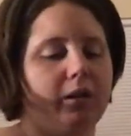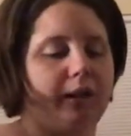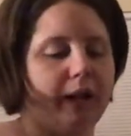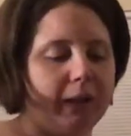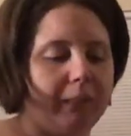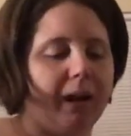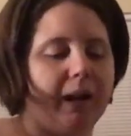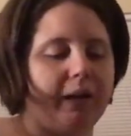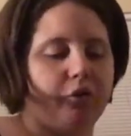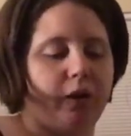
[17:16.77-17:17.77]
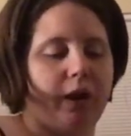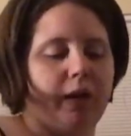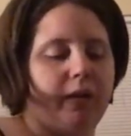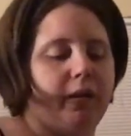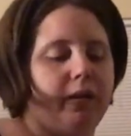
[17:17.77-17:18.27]
getting potty
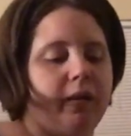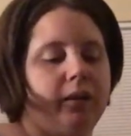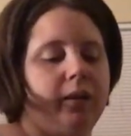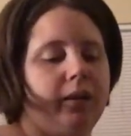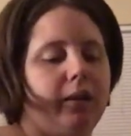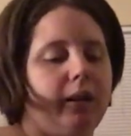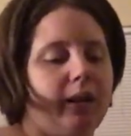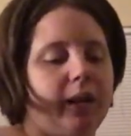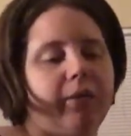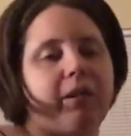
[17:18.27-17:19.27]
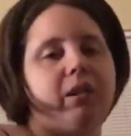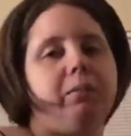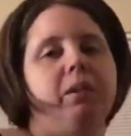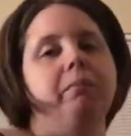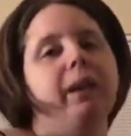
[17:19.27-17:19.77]
trained and then having to
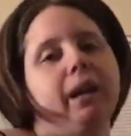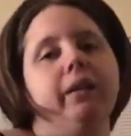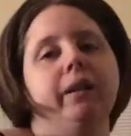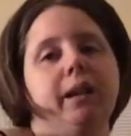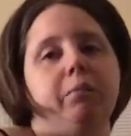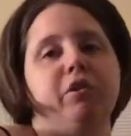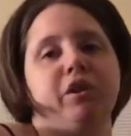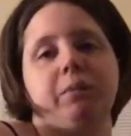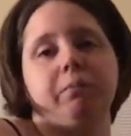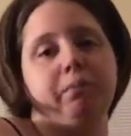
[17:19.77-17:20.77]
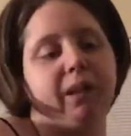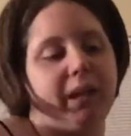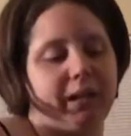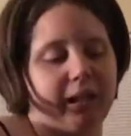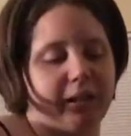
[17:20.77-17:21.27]
put him back in diapers
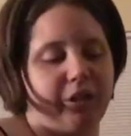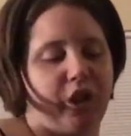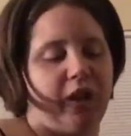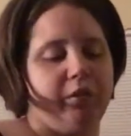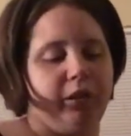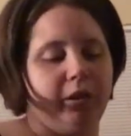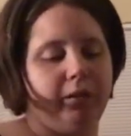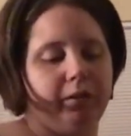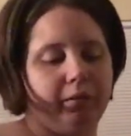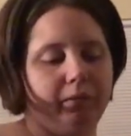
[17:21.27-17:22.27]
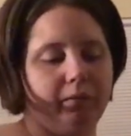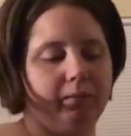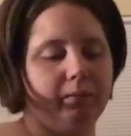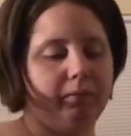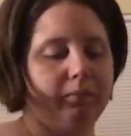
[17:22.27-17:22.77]
at the end of January
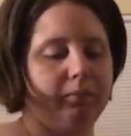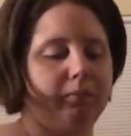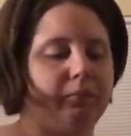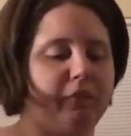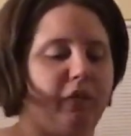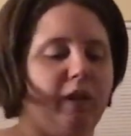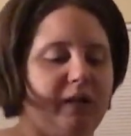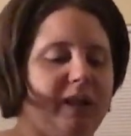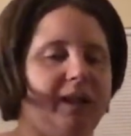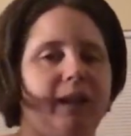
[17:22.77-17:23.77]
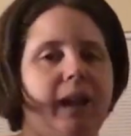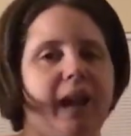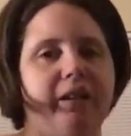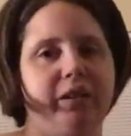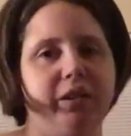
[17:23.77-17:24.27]
while he's in the
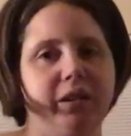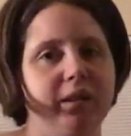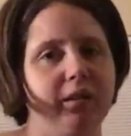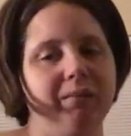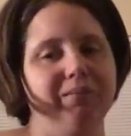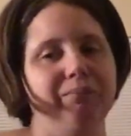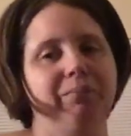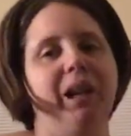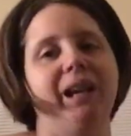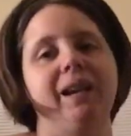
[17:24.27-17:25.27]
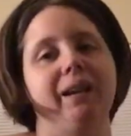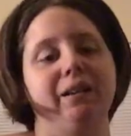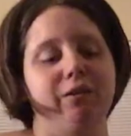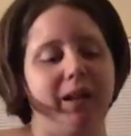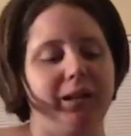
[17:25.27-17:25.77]
cast. I can't
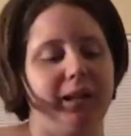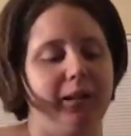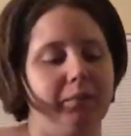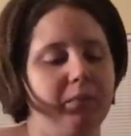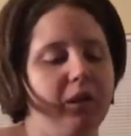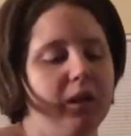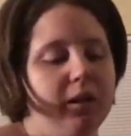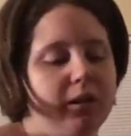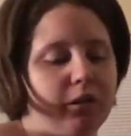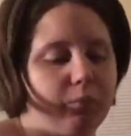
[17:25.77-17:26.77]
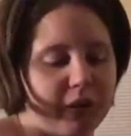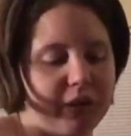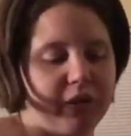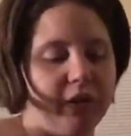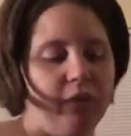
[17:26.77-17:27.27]
do that to him. So we're
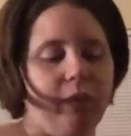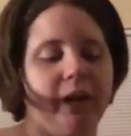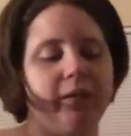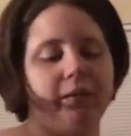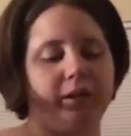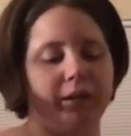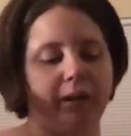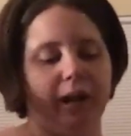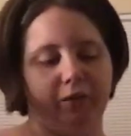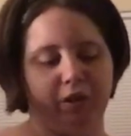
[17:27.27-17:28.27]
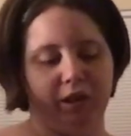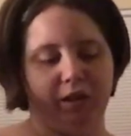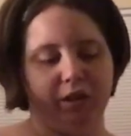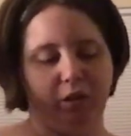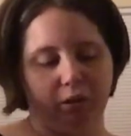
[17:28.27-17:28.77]
just going to wait until after
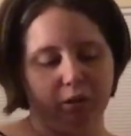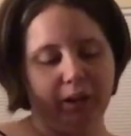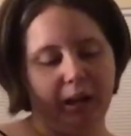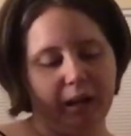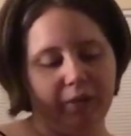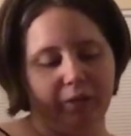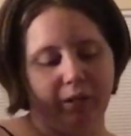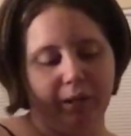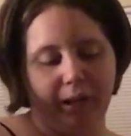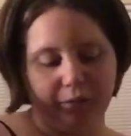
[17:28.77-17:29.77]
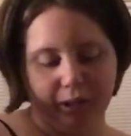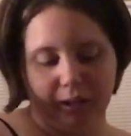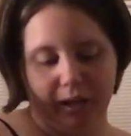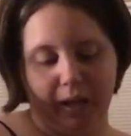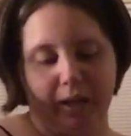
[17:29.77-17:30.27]
he's totally out of uh, every
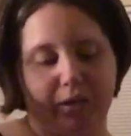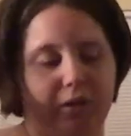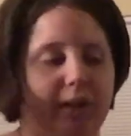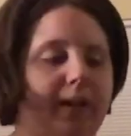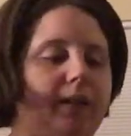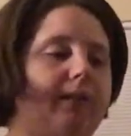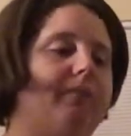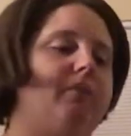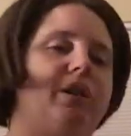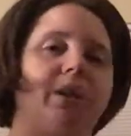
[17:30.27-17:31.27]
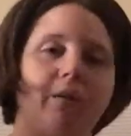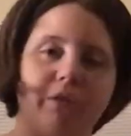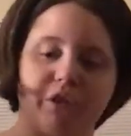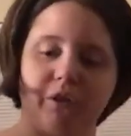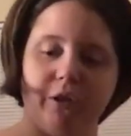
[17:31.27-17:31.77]
cast, we're done
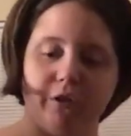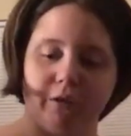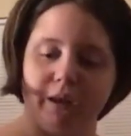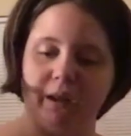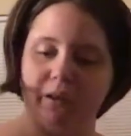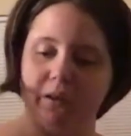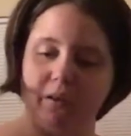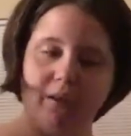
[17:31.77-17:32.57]
with surgeries,